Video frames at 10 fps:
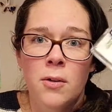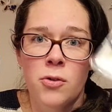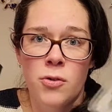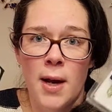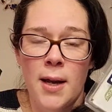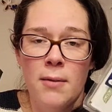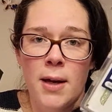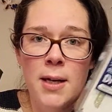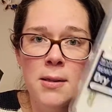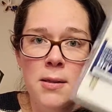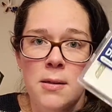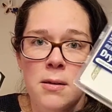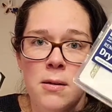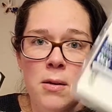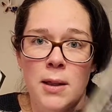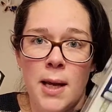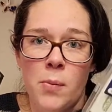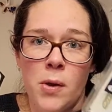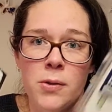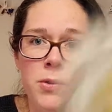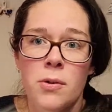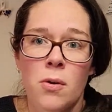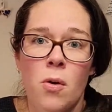Dry erase labels